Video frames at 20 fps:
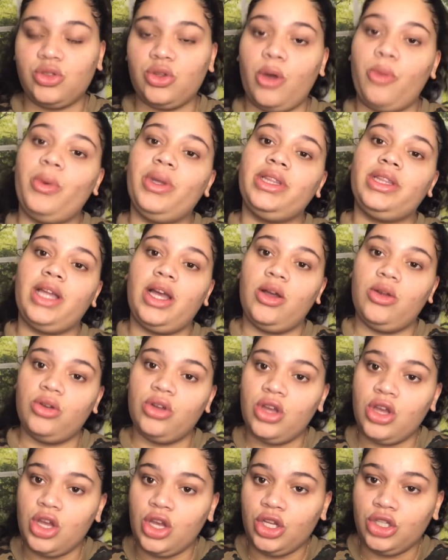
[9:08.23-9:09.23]
So I went down
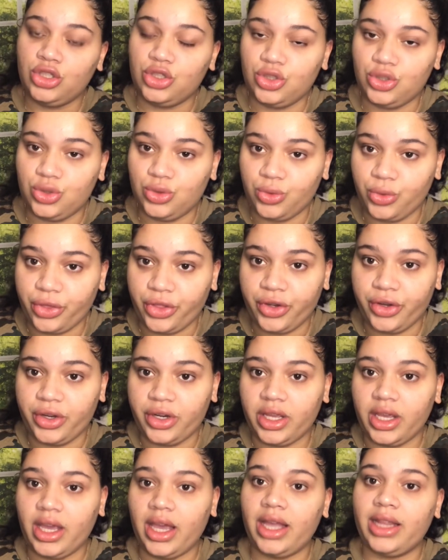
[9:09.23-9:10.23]
to
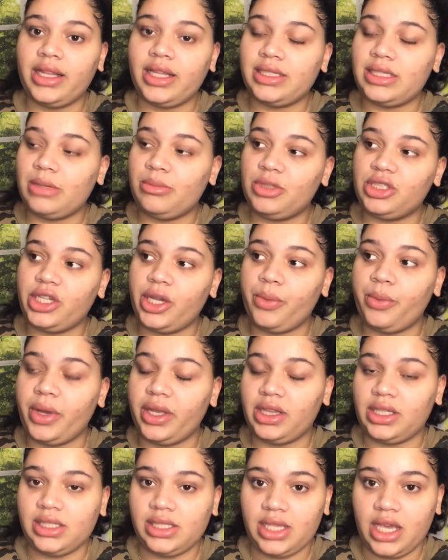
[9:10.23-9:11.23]
230, and that's how much I
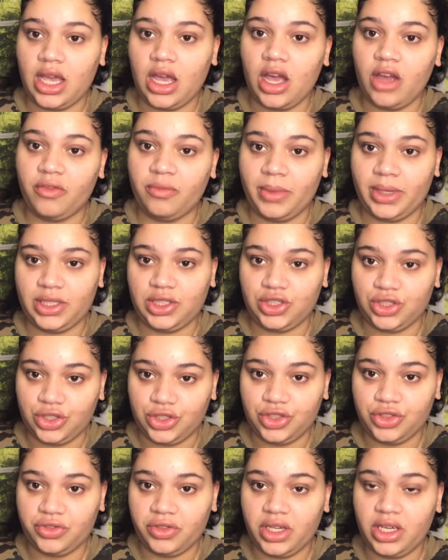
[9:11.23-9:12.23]
weighed the day of my
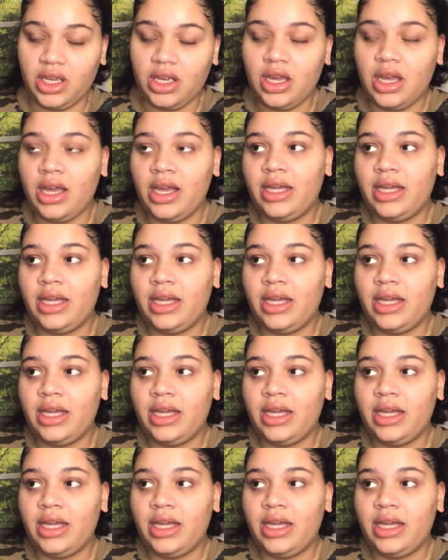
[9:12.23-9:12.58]
surgery.